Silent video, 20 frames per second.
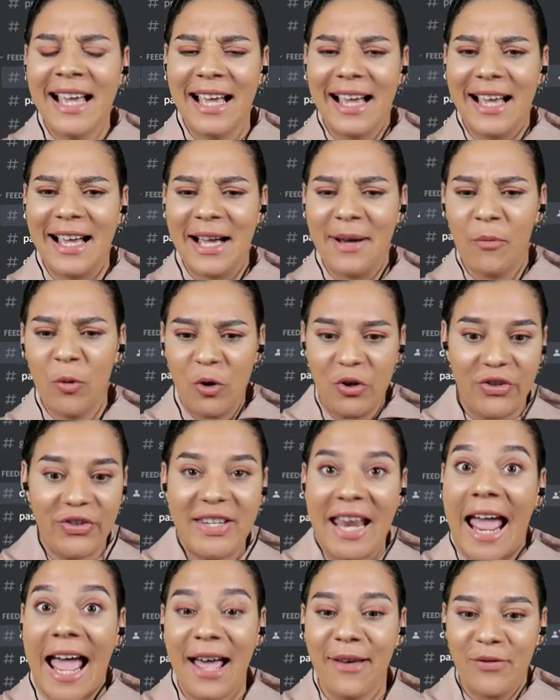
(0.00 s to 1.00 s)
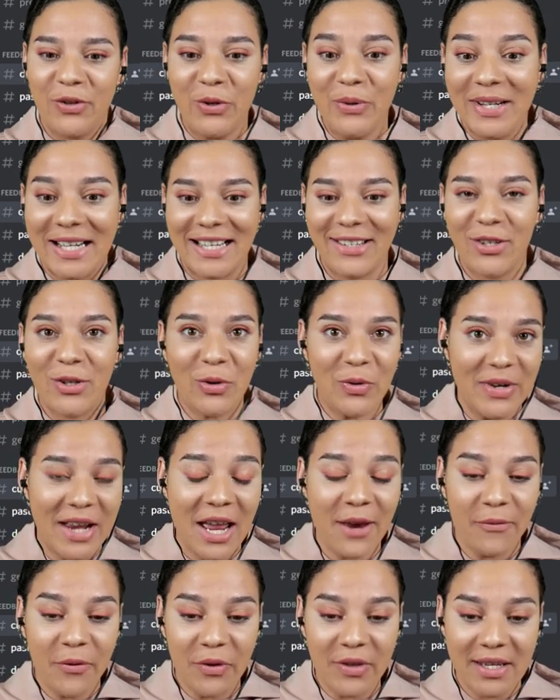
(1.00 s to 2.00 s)
um, or stabs you guys
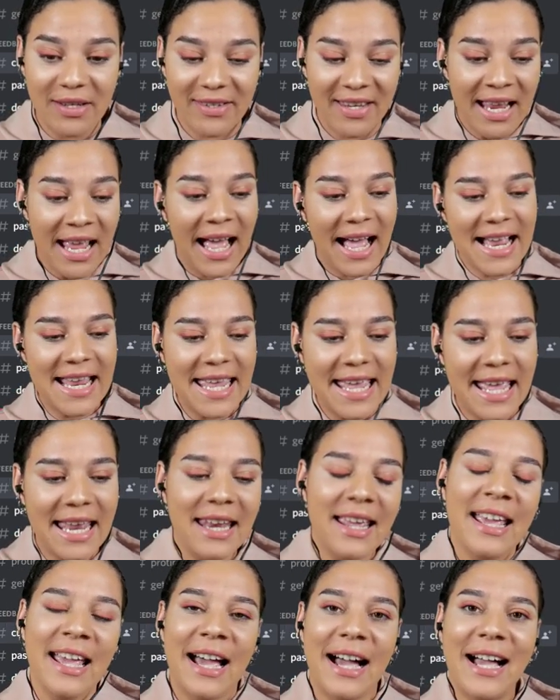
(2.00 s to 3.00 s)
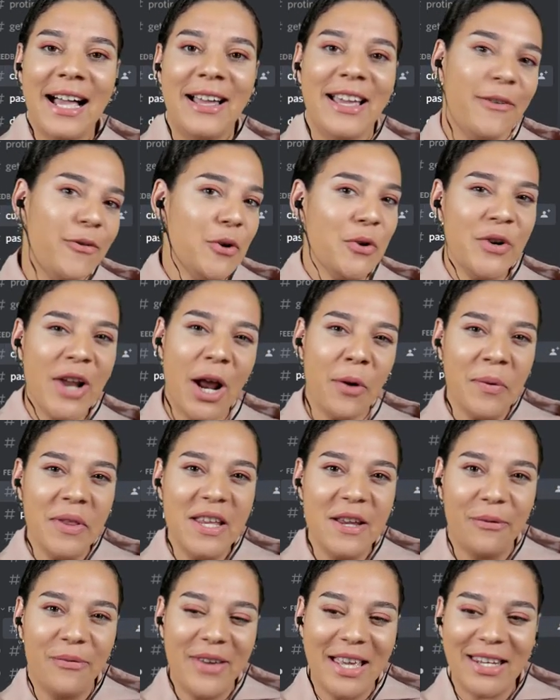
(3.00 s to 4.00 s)
create for this. Again, uh, if you're not really
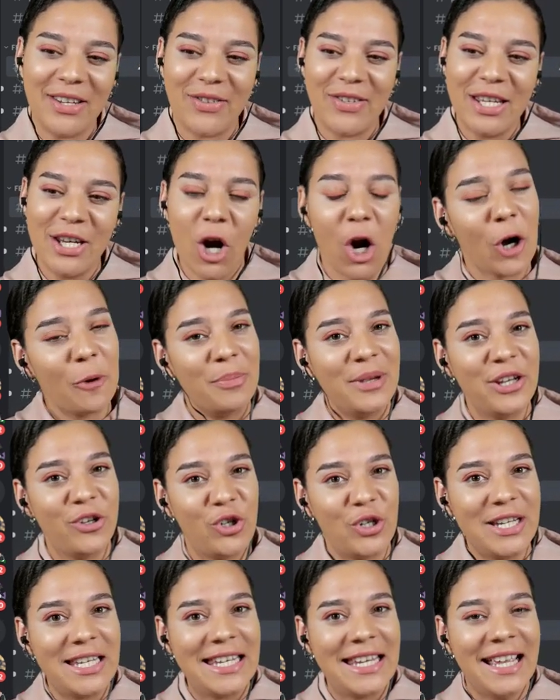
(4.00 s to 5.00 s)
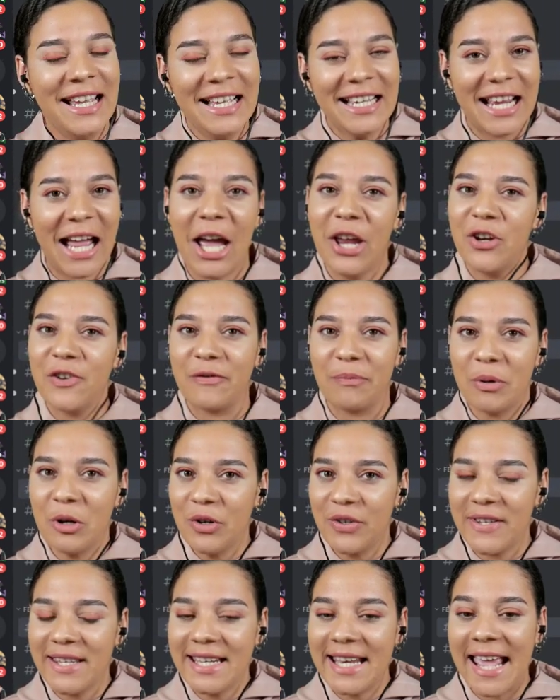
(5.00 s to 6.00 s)
a fantasy RPG kind of
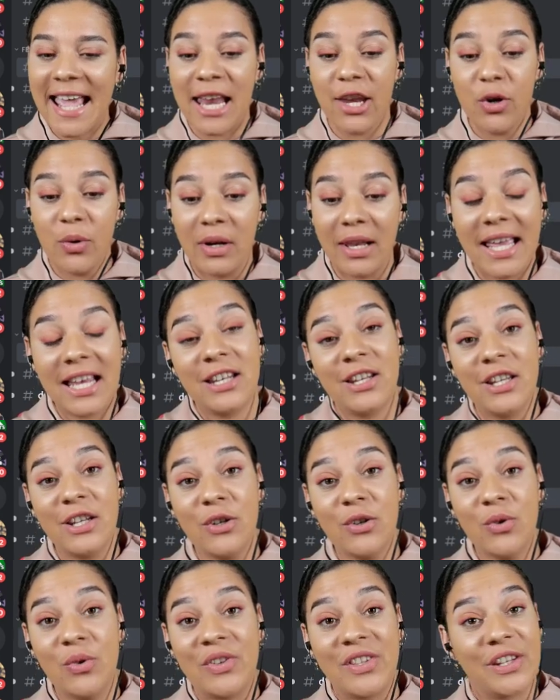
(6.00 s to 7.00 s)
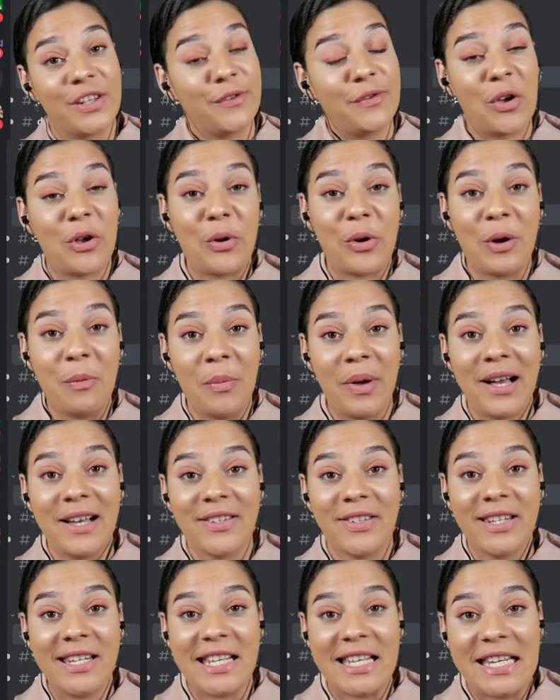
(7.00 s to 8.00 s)
person and you'd like to use this photo
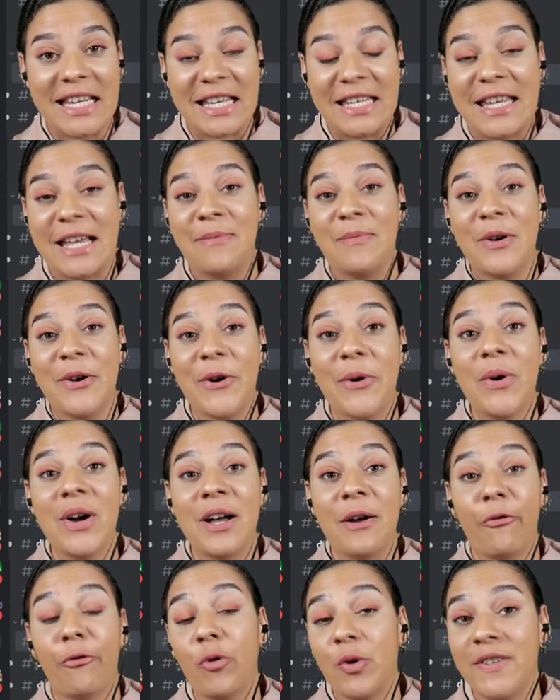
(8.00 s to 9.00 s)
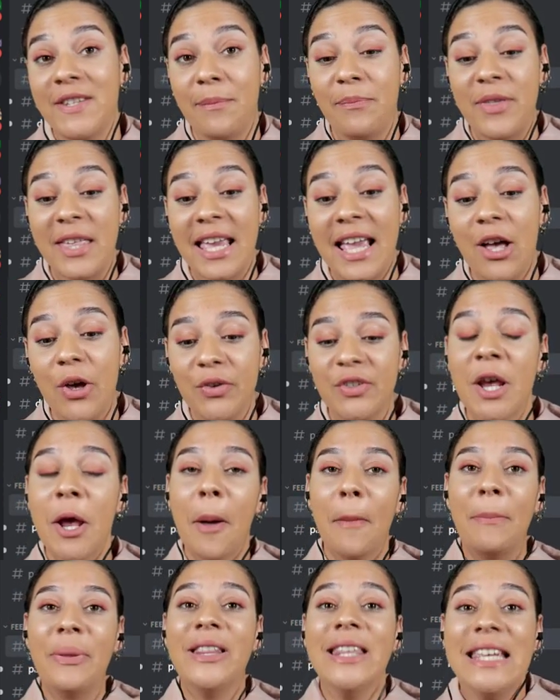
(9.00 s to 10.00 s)
compositing demo uh, for something else,
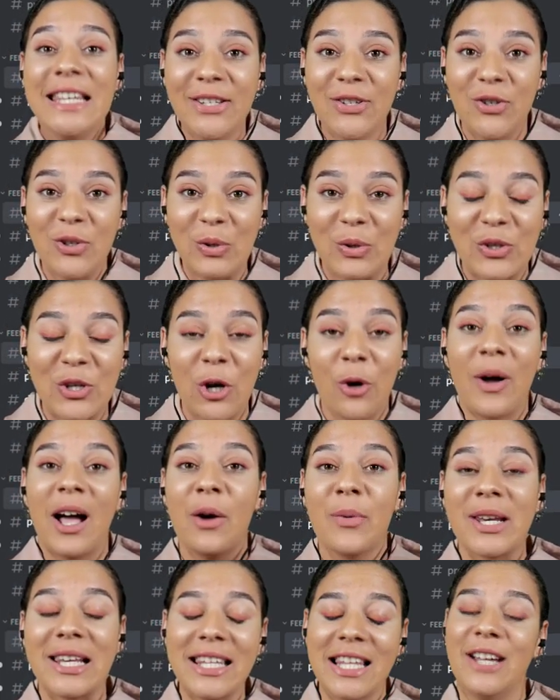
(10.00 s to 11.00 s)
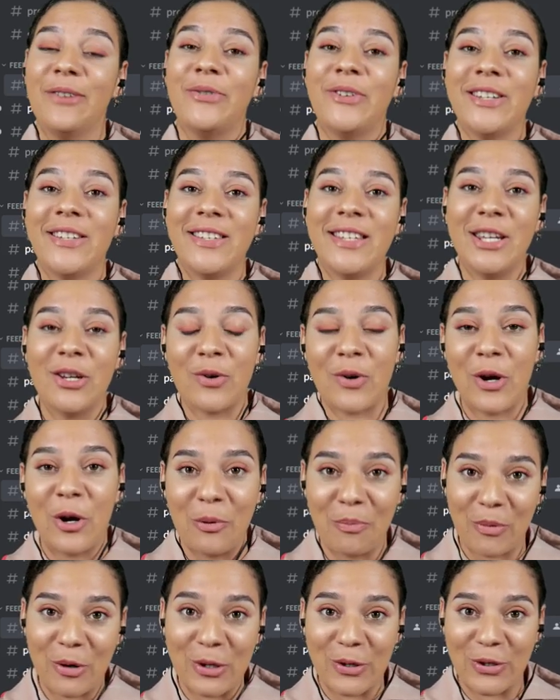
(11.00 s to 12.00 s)
please do so. I would love to see your
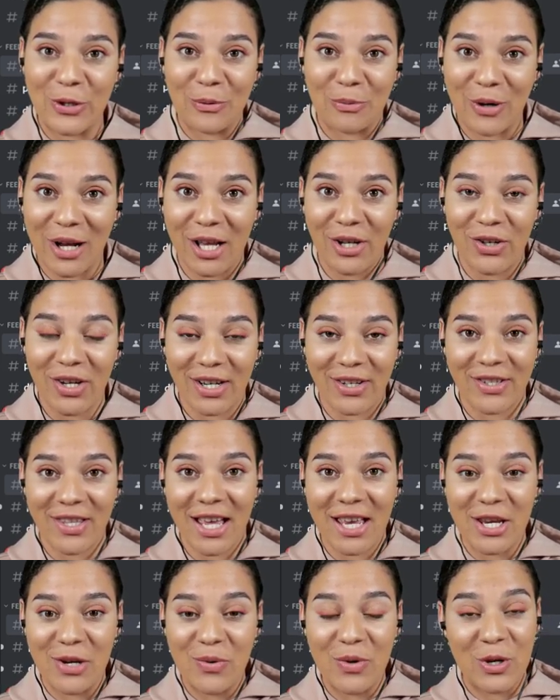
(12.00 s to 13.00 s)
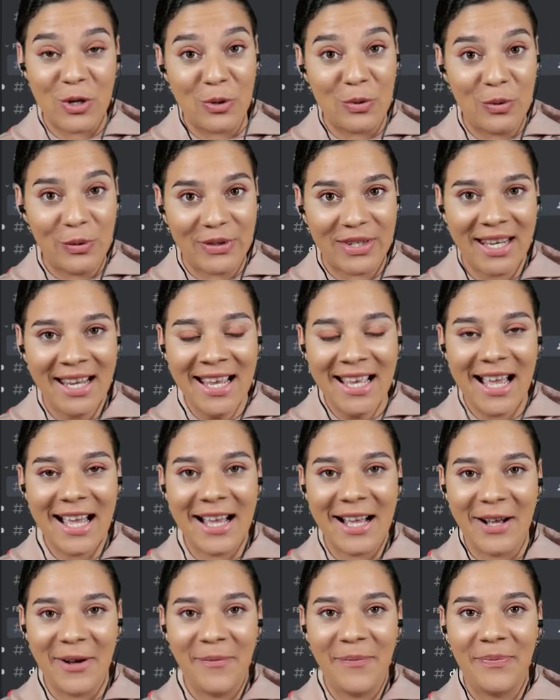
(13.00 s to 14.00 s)
own personal projects that you use
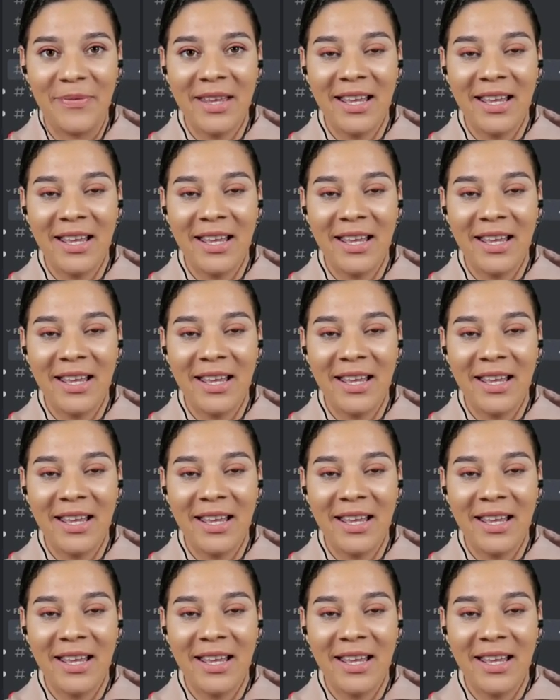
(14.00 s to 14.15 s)
um,